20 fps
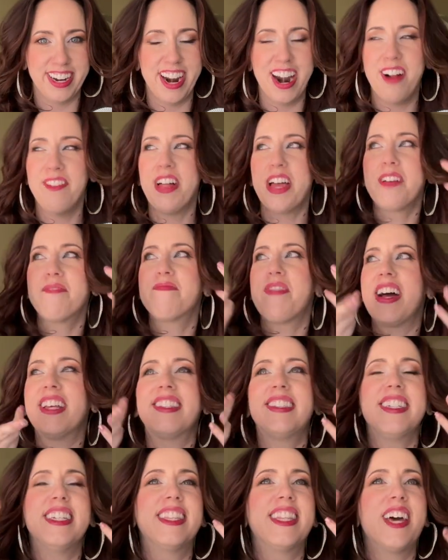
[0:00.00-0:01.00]
And I'm like,
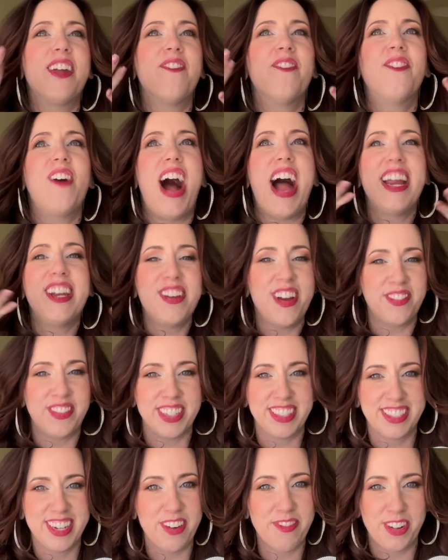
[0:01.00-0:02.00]
bestie, then why do you have
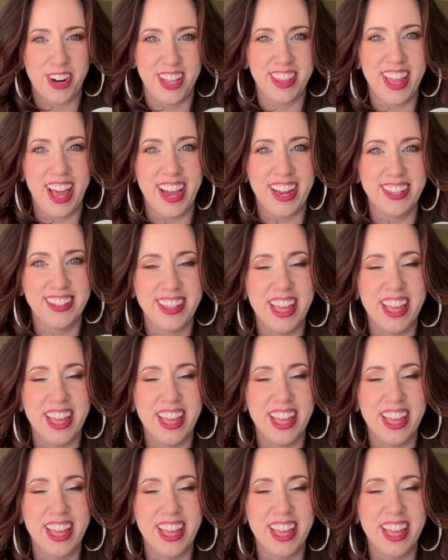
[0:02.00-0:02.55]
this number online?